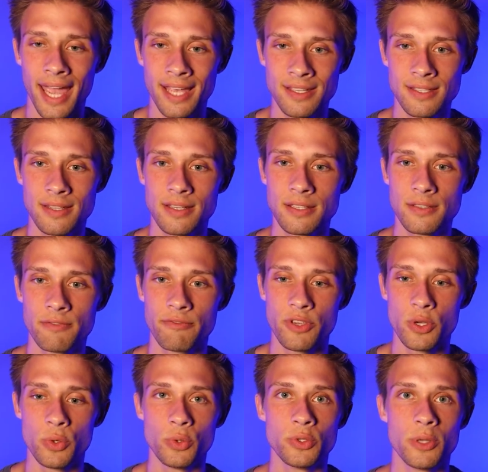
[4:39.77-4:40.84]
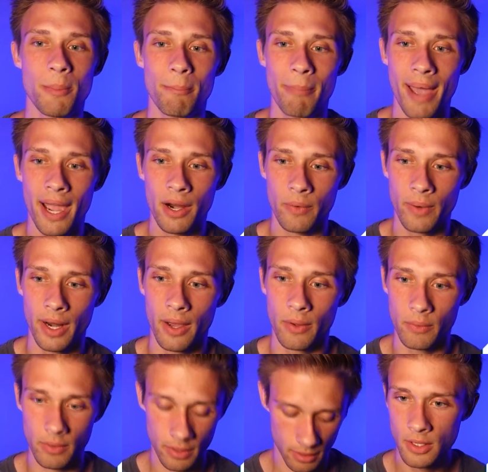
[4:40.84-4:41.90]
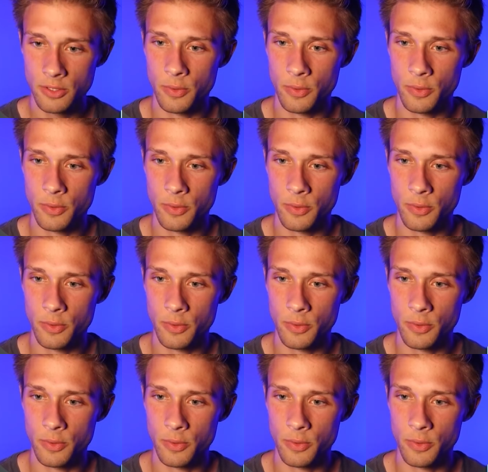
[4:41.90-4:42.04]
as this view's background.